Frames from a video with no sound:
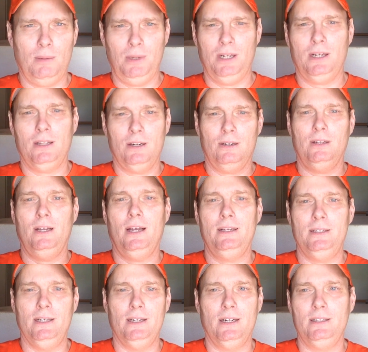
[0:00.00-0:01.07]
I mean, clearly I
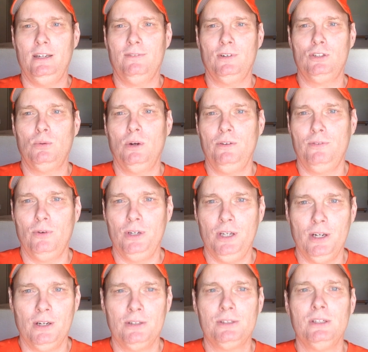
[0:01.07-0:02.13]
did. I did it for 24
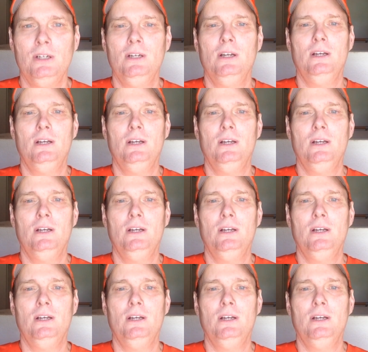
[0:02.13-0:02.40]
years.